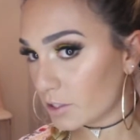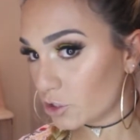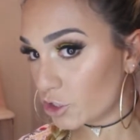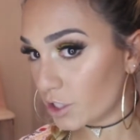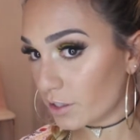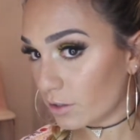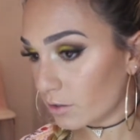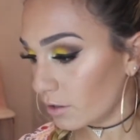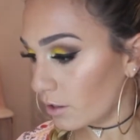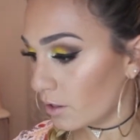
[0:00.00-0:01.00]

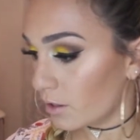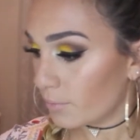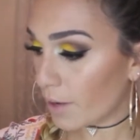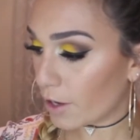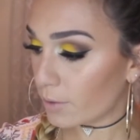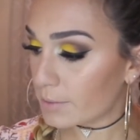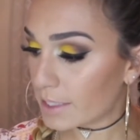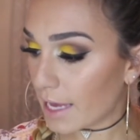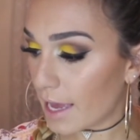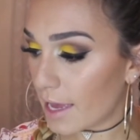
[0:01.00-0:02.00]
Chill by Urban
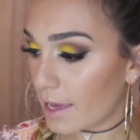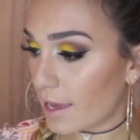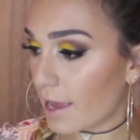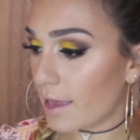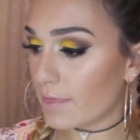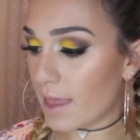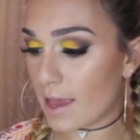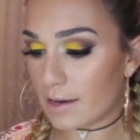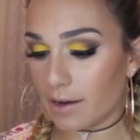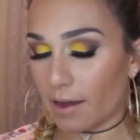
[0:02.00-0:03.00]
Decay and
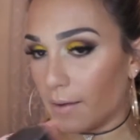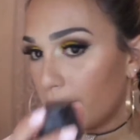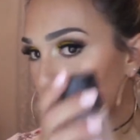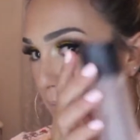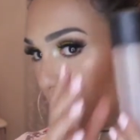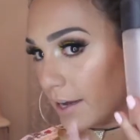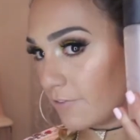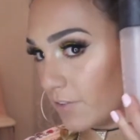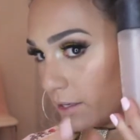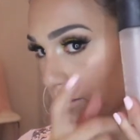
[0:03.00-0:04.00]
then MAC
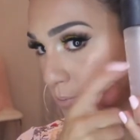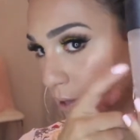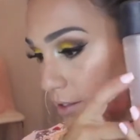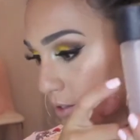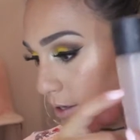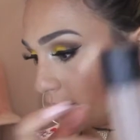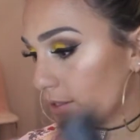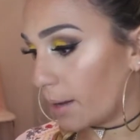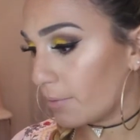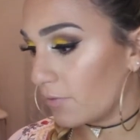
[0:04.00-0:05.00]
Fix Plus on
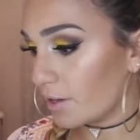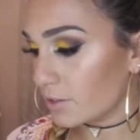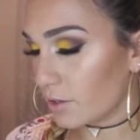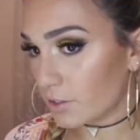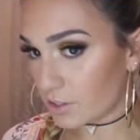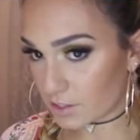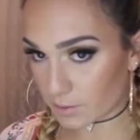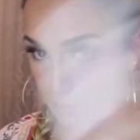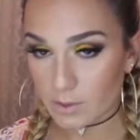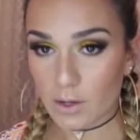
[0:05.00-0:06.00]
top of it. So I just
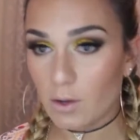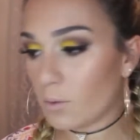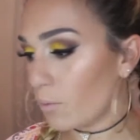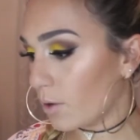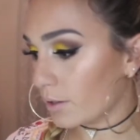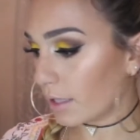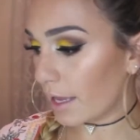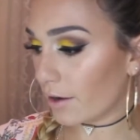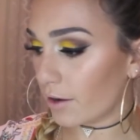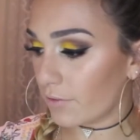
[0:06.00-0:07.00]
did one
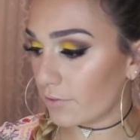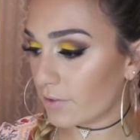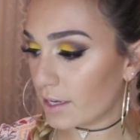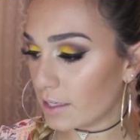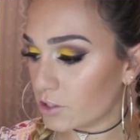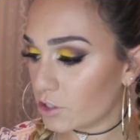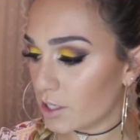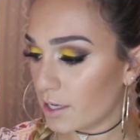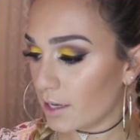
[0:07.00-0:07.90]
layer of each.